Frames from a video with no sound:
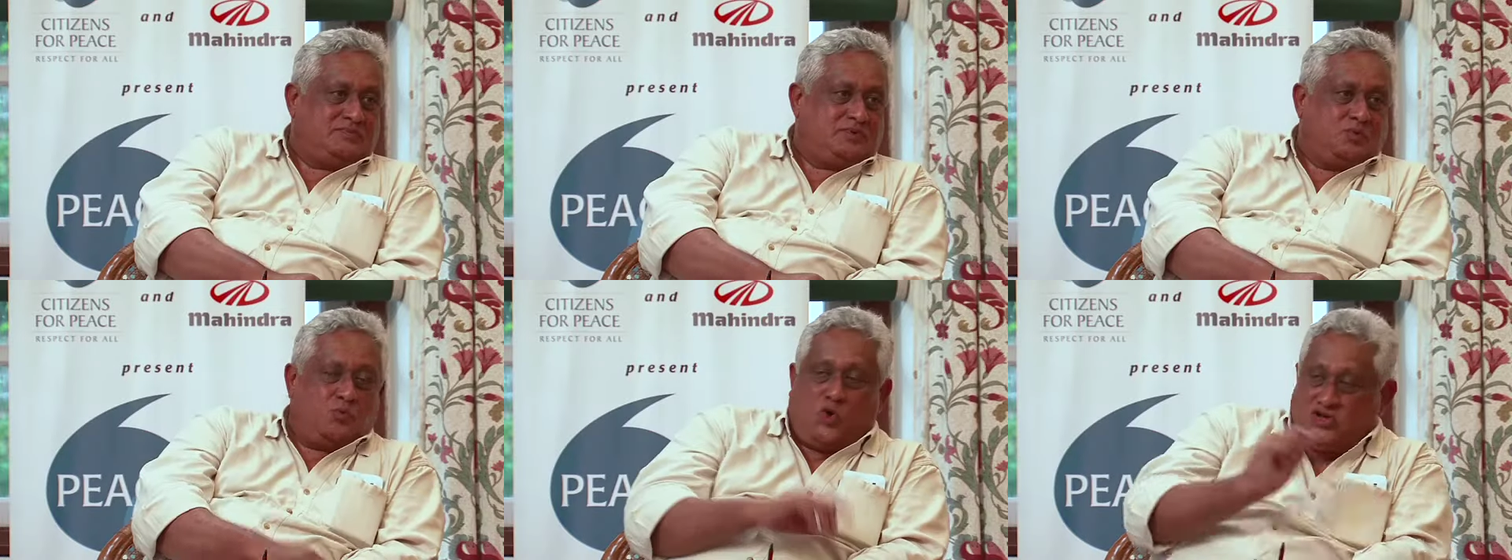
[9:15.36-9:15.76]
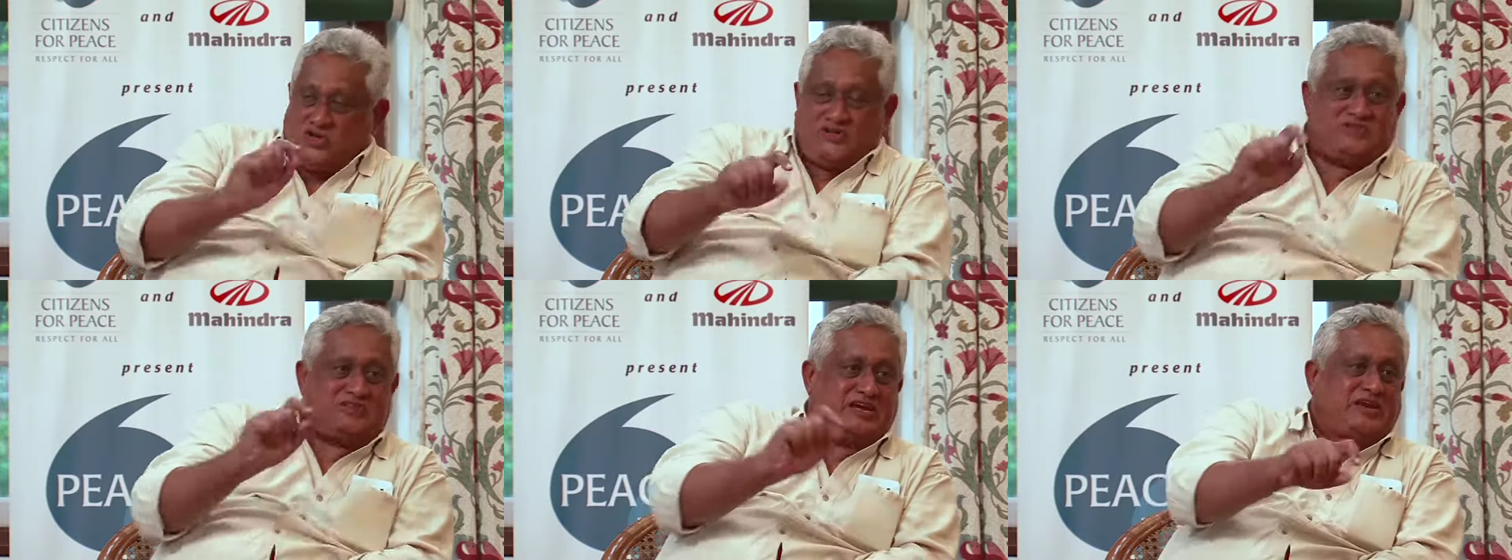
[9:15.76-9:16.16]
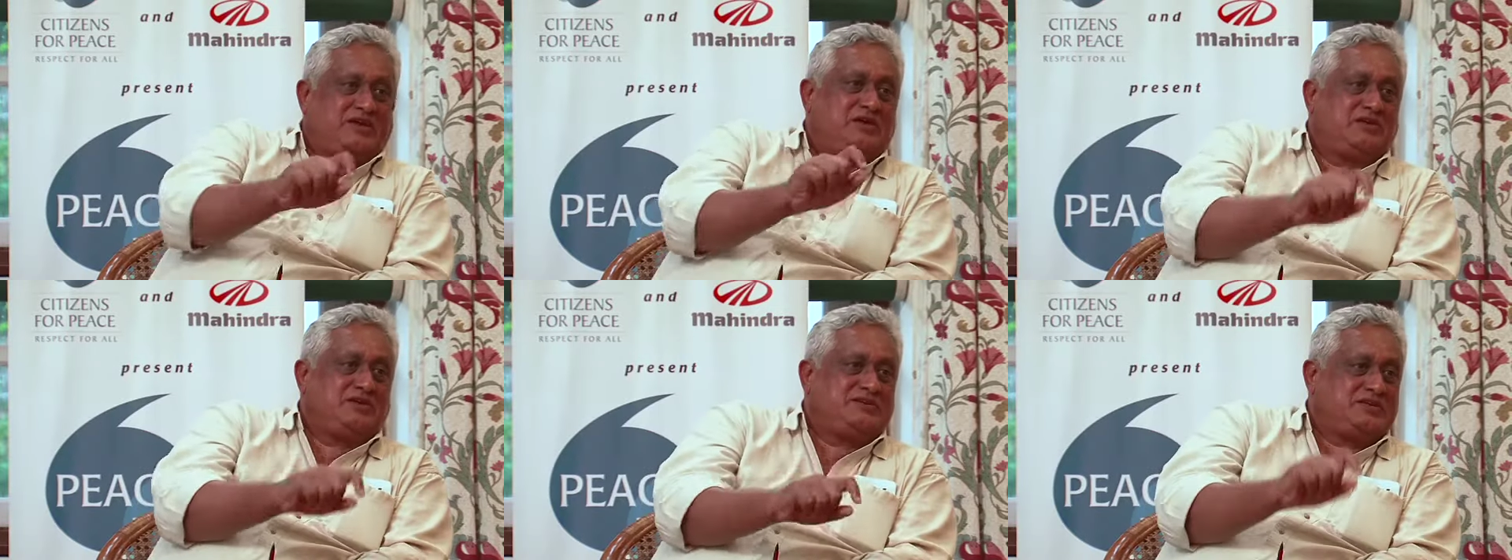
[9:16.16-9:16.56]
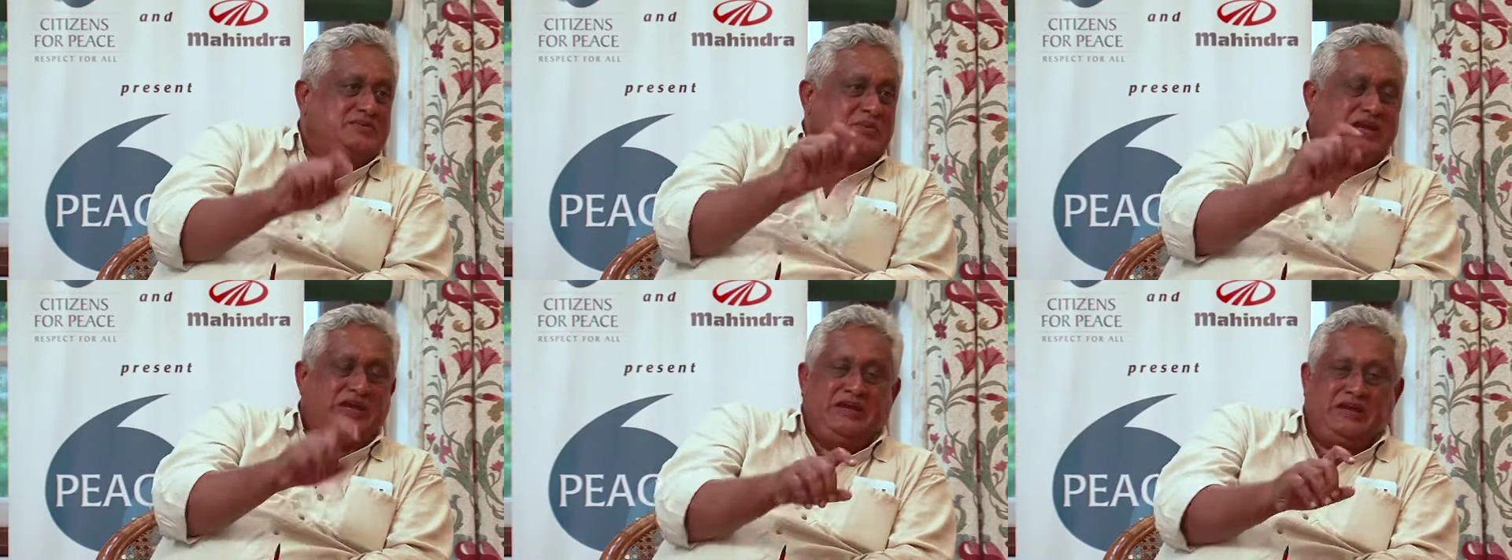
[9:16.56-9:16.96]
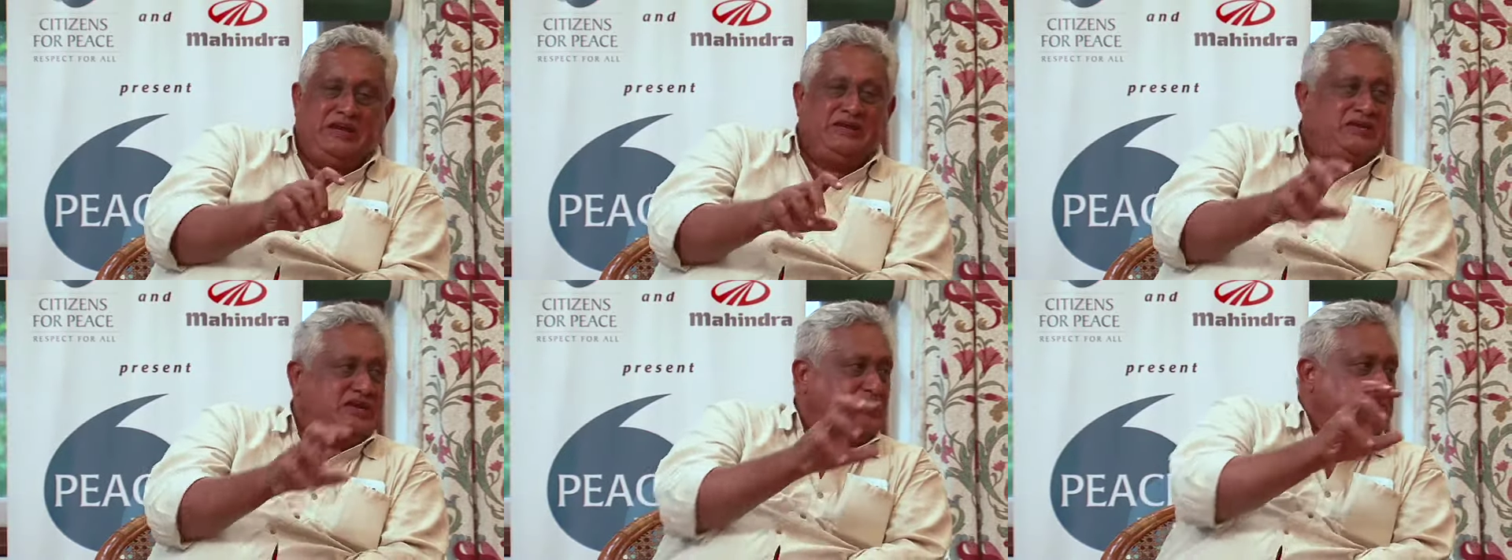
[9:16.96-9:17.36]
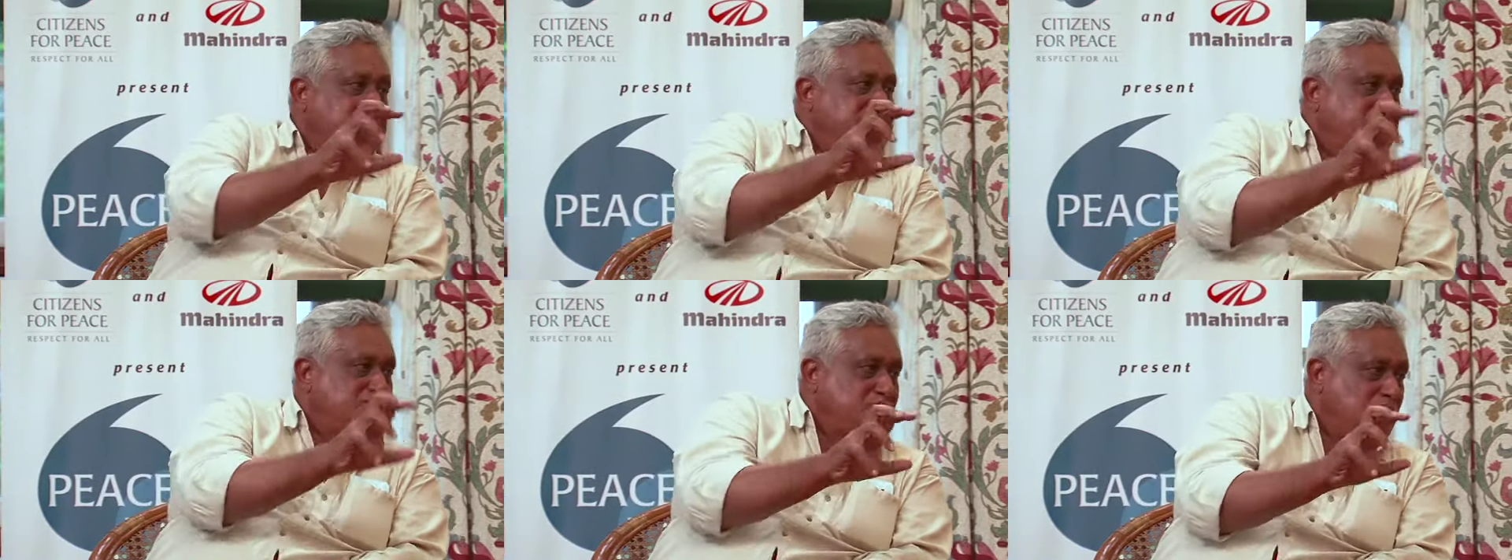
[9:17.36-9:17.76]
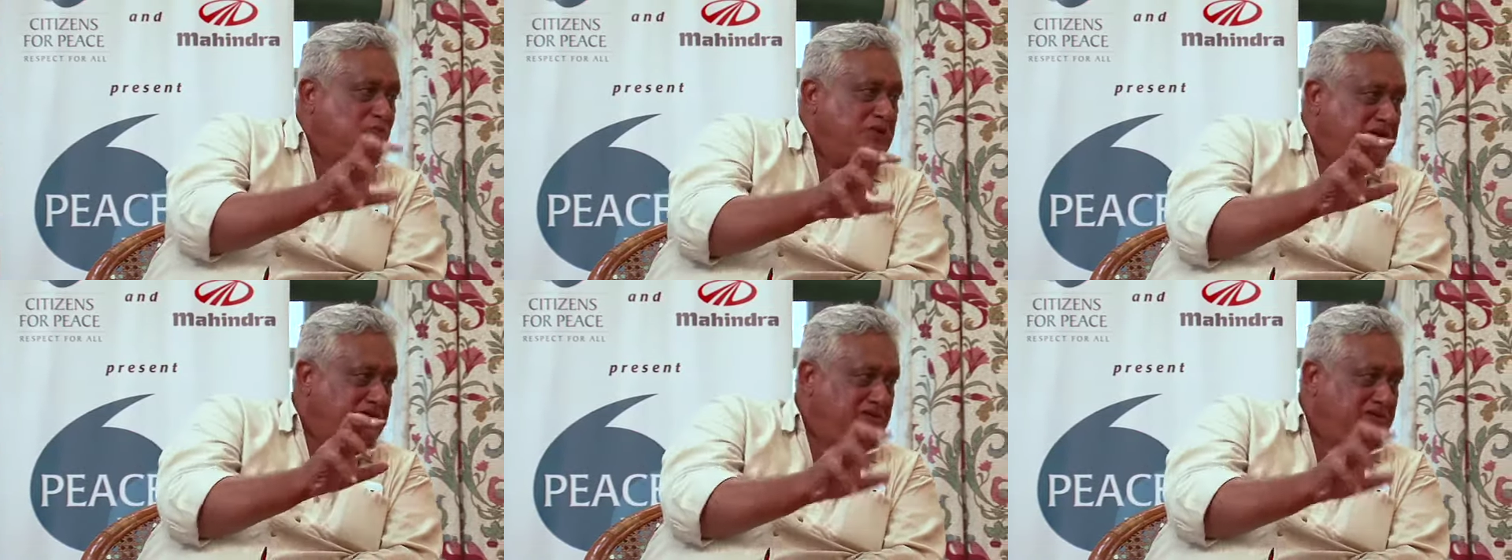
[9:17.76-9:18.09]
What is secularism in India which has so many